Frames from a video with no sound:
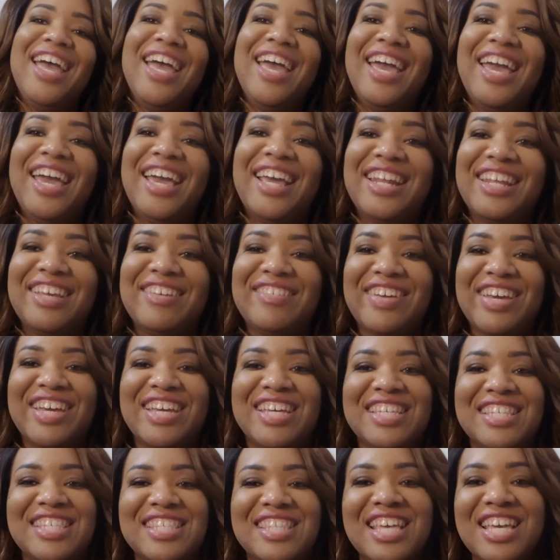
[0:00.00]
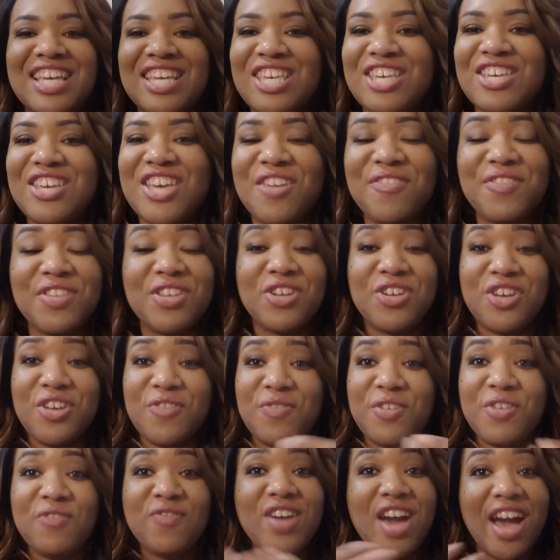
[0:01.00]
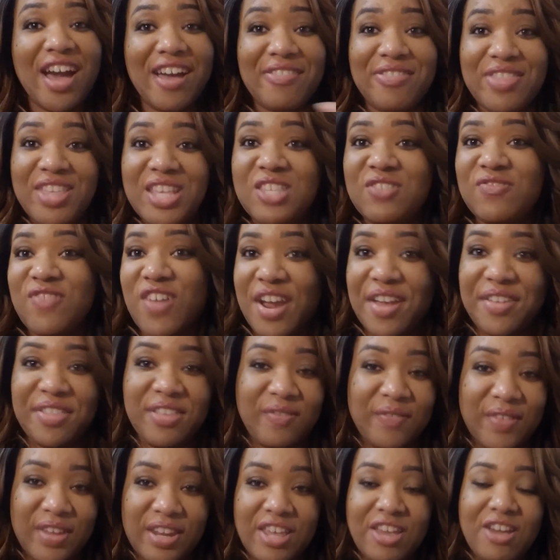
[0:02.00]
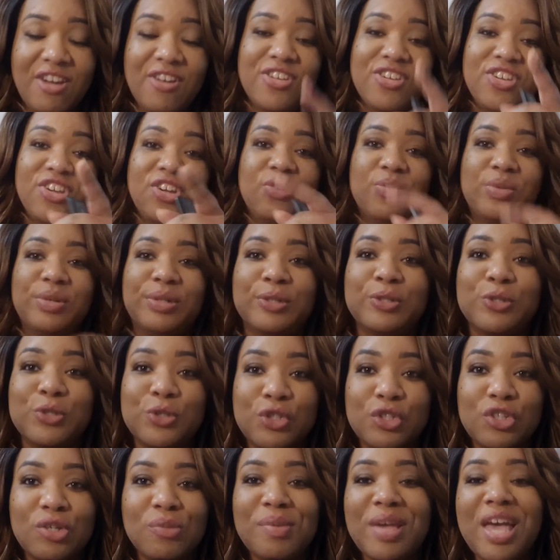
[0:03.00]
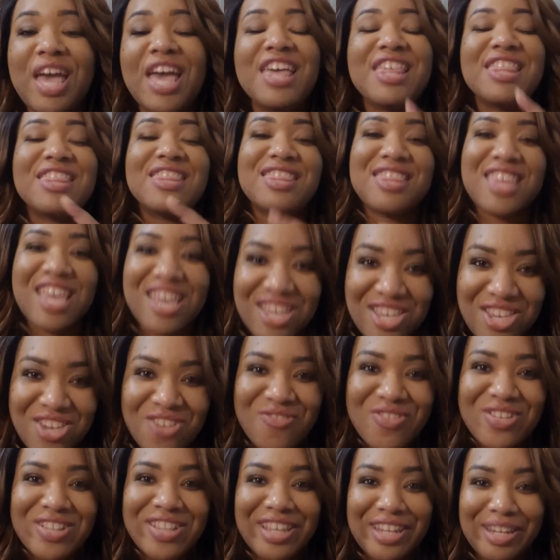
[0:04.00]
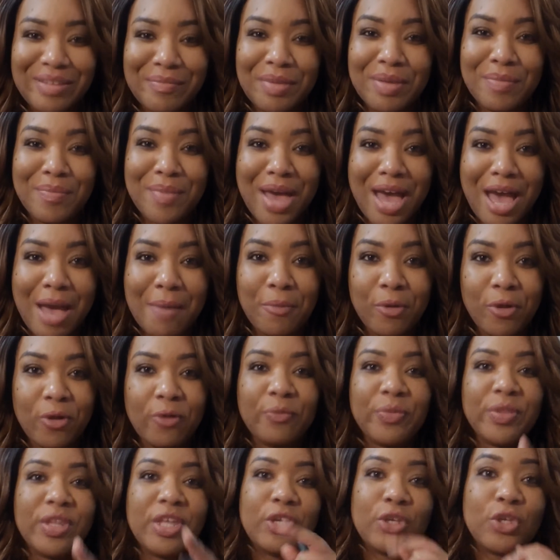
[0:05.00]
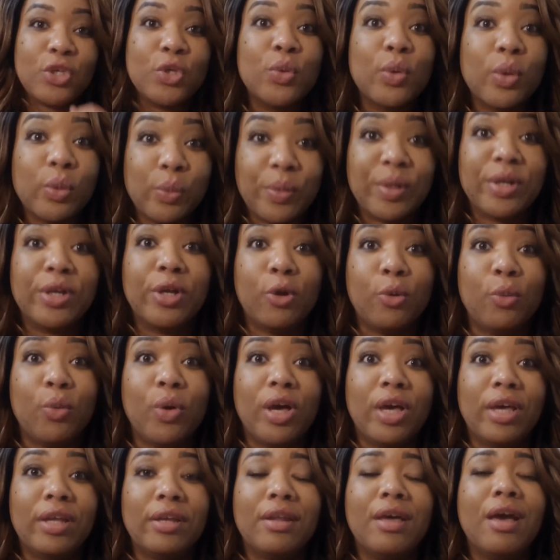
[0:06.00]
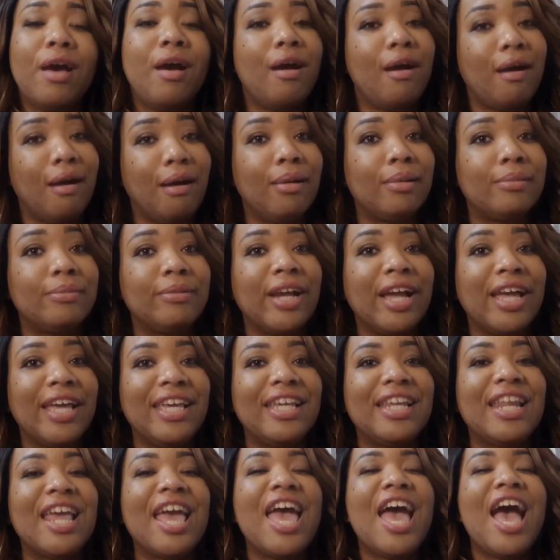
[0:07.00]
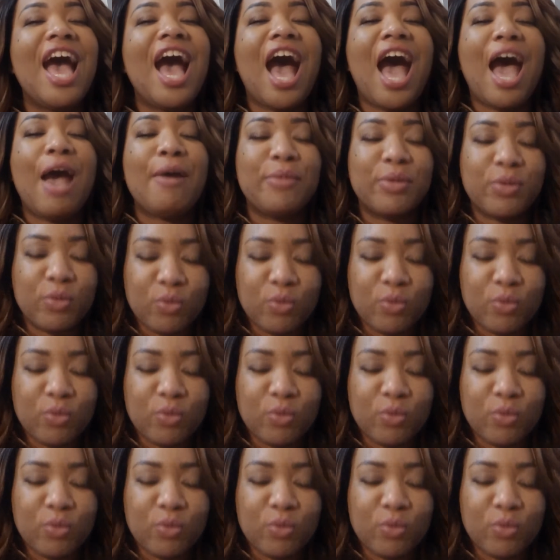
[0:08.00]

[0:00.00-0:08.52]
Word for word: Anyways, thank you. If, you know, if you've gotten this far in the video, you're a real troop. Thank you for letting me babble. You a real one. All right? I would